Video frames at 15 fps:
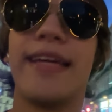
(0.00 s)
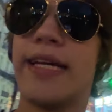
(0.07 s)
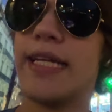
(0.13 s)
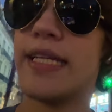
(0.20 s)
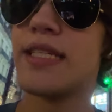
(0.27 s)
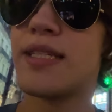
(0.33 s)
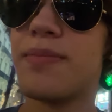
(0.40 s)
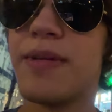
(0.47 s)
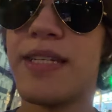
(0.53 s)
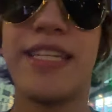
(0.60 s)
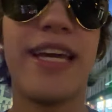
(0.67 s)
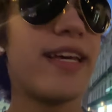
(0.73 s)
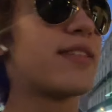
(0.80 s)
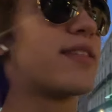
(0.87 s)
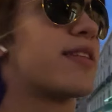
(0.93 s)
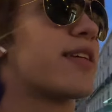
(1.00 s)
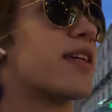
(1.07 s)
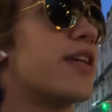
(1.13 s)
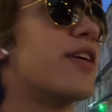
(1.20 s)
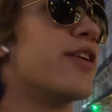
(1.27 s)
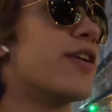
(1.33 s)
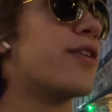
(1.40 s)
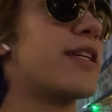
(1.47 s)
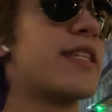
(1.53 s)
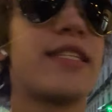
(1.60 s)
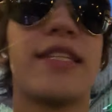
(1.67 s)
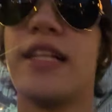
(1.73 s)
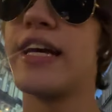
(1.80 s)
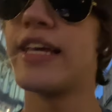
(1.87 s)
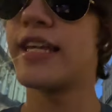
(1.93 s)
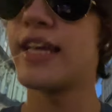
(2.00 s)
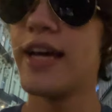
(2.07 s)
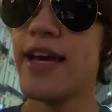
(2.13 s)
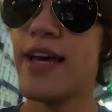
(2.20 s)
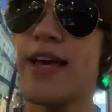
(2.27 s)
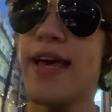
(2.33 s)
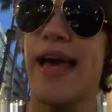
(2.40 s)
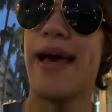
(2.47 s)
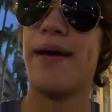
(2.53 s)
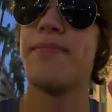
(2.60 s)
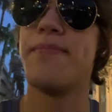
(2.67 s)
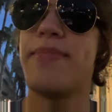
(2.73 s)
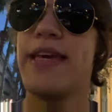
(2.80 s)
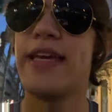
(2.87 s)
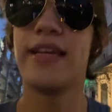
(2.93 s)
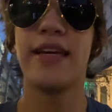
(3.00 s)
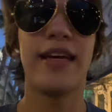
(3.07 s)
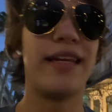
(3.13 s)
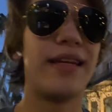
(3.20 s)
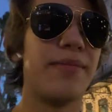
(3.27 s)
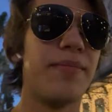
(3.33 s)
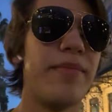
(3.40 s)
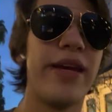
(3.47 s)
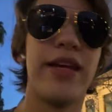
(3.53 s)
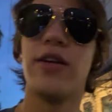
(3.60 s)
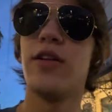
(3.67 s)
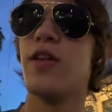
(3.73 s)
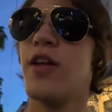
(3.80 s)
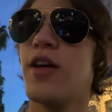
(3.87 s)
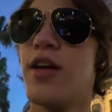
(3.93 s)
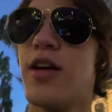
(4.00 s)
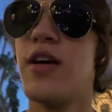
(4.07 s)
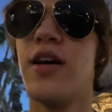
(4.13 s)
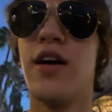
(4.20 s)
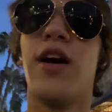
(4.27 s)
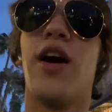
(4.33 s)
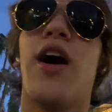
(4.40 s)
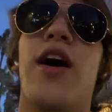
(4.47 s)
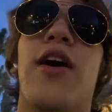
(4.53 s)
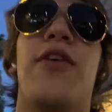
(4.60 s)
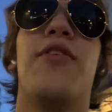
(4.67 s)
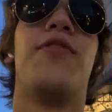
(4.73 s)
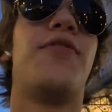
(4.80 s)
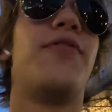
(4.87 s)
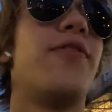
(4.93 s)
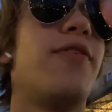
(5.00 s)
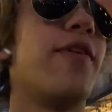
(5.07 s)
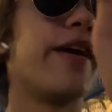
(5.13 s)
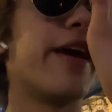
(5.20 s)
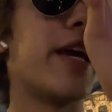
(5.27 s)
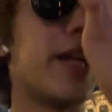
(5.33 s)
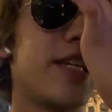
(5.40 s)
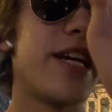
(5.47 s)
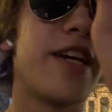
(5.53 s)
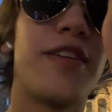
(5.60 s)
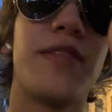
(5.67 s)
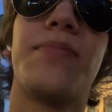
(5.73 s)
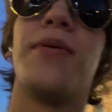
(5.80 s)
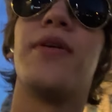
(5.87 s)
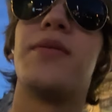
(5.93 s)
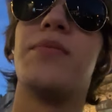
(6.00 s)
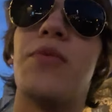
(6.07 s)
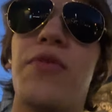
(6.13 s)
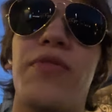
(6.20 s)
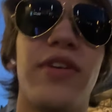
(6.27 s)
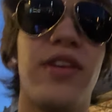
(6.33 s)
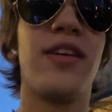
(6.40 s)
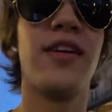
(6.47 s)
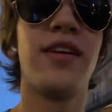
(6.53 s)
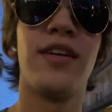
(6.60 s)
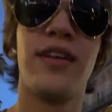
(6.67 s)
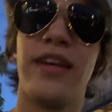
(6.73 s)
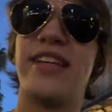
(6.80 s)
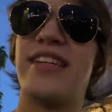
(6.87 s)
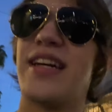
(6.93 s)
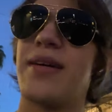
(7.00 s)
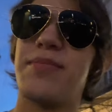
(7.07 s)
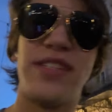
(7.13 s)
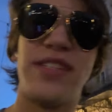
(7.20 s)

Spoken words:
It's majestic, you know? It's like I'm being in the middle of a James Bond movie and I'm